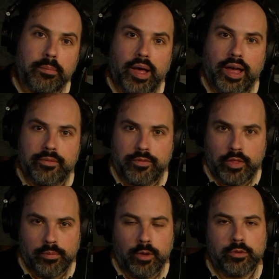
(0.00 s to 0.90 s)
But for
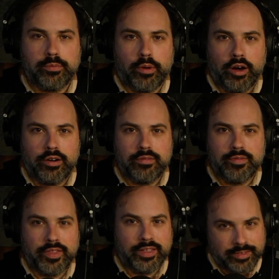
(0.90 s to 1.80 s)
the most part,
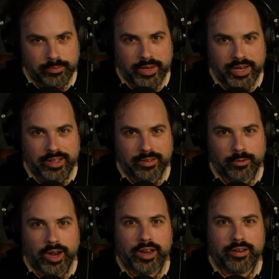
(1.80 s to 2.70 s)
this has been it,
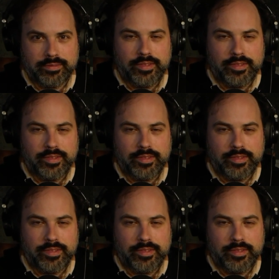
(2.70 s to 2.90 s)
right?